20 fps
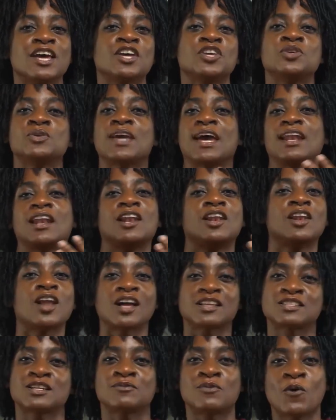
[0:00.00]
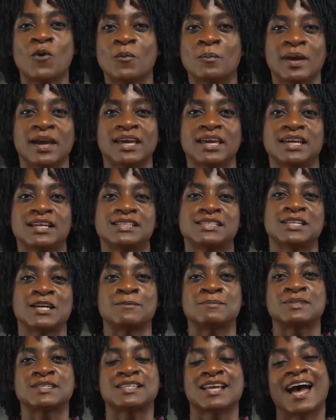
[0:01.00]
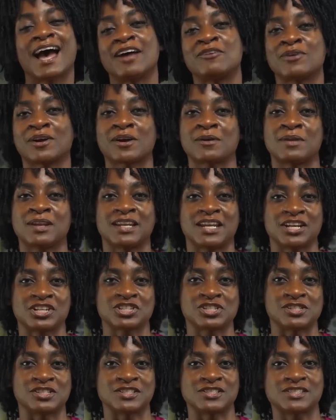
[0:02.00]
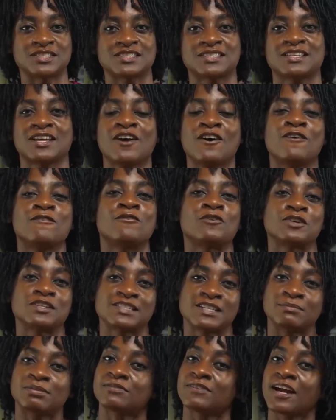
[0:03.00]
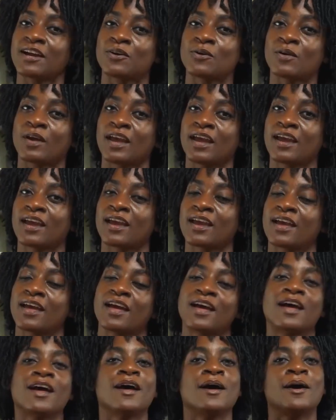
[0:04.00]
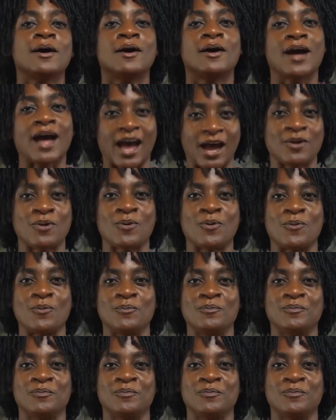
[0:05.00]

You get lots of homemaking tips and recommendations for simplifying cooking at home.